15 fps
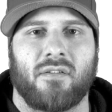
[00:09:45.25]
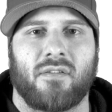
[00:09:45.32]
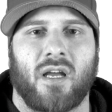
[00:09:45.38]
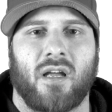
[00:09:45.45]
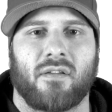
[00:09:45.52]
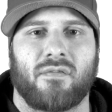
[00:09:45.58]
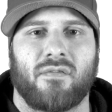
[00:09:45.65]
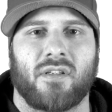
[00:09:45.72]
It
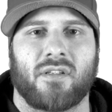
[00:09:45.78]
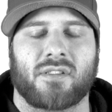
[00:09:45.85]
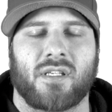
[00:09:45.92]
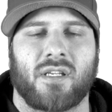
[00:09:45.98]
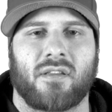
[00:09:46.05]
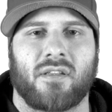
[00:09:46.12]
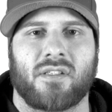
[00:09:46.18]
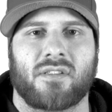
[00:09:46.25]
kind of feels
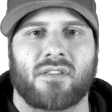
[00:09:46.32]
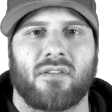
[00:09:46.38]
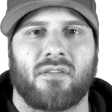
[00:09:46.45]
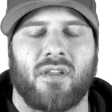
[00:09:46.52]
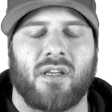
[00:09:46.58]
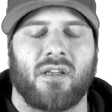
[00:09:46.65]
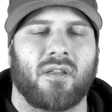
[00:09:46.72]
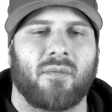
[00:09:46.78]
like this
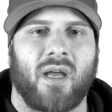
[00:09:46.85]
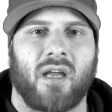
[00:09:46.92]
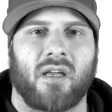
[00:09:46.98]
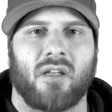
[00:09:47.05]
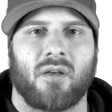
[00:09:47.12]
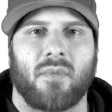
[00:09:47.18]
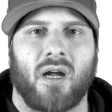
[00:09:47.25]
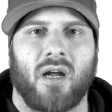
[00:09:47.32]
thing in the
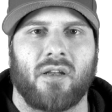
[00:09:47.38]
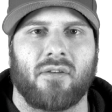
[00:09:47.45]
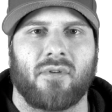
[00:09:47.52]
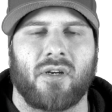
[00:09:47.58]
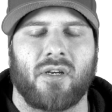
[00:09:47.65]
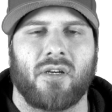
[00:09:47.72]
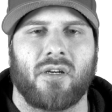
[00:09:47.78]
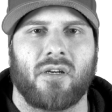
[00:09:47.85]
back of your mind
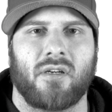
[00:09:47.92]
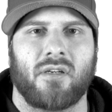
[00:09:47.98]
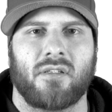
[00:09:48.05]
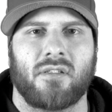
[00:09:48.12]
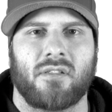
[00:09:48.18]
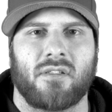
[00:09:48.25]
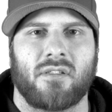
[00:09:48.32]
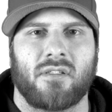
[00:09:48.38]
where you're,
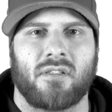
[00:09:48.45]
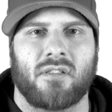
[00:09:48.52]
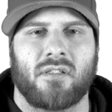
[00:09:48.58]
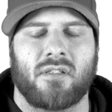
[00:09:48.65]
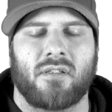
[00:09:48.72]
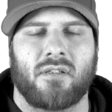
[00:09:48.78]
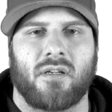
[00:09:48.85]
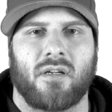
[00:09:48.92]

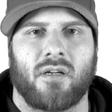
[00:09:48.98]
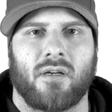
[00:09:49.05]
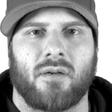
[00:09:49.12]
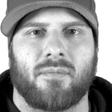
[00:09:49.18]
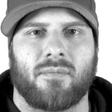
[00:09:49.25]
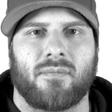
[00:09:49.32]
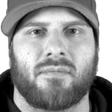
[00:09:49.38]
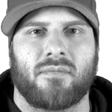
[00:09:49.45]

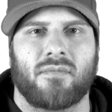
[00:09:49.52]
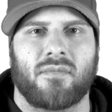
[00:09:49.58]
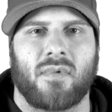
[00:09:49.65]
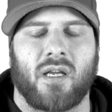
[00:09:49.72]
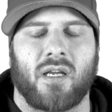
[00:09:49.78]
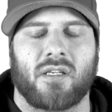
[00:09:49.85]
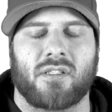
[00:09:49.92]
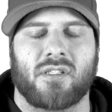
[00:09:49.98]

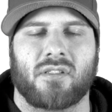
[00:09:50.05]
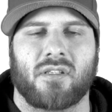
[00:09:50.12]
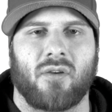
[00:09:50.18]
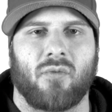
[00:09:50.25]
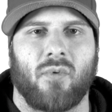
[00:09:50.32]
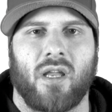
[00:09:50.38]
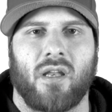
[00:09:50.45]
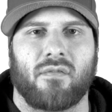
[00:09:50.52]
I guess, just
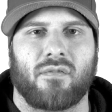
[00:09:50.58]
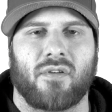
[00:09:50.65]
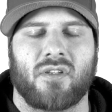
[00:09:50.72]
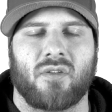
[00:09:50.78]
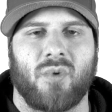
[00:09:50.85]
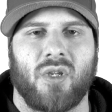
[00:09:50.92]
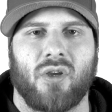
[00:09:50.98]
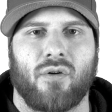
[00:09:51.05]
like waiting for
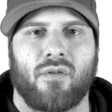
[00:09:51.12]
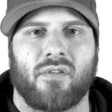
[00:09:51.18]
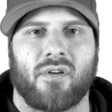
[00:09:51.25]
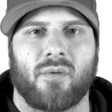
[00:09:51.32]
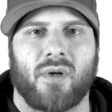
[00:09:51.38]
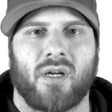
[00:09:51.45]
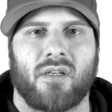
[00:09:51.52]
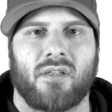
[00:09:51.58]
it to be
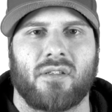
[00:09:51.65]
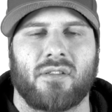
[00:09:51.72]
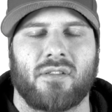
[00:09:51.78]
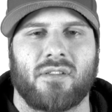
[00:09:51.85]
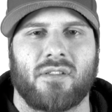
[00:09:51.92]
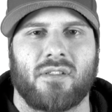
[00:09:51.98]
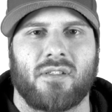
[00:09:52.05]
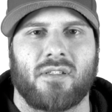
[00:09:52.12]
over, but
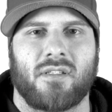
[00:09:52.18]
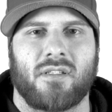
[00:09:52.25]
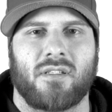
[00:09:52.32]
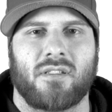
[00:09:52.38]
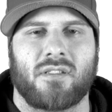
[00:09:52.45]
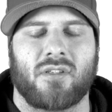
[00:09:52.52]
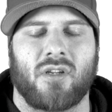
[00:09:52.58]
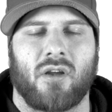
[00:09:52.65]

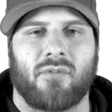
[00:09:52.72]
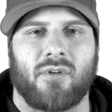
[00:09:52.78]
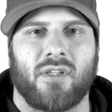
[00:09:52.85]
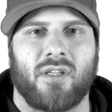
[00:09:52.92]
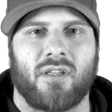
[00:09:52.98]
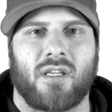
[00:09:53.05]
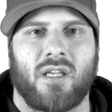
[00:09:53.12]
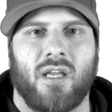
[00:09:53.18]
it's not
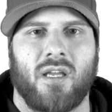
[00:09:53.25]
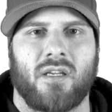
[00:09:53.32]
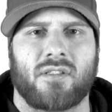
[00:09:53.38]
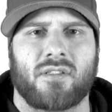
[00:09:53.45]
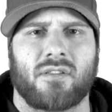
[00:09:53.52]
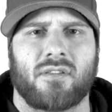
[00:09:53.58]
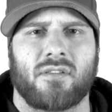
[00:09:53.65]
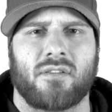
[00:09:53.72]
really the
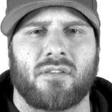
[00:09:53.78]
case.